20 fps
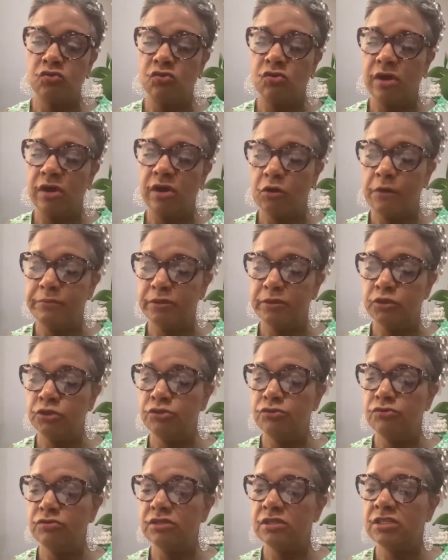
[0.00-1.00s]
or an
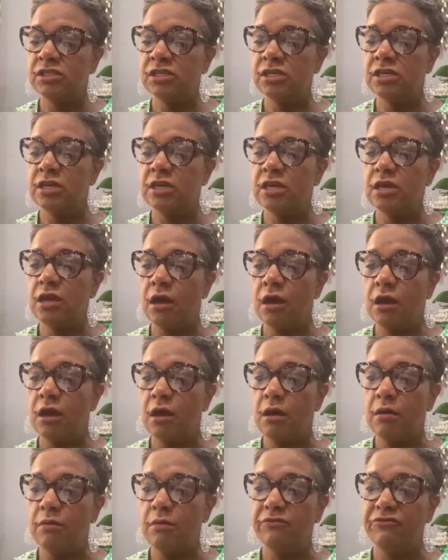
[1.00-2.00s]
opportunity
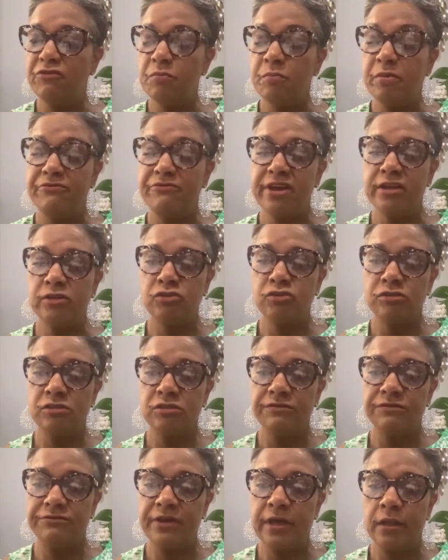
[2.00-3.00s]
for professional
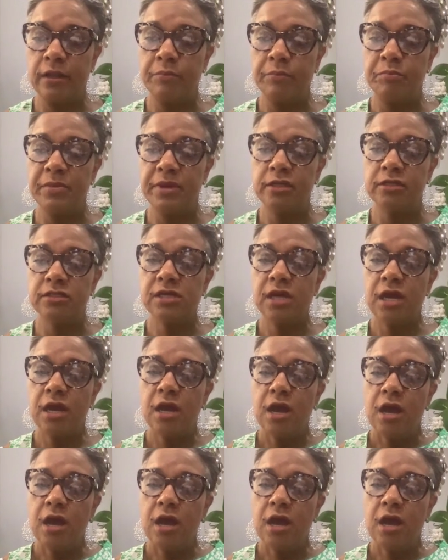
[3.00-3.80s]
development,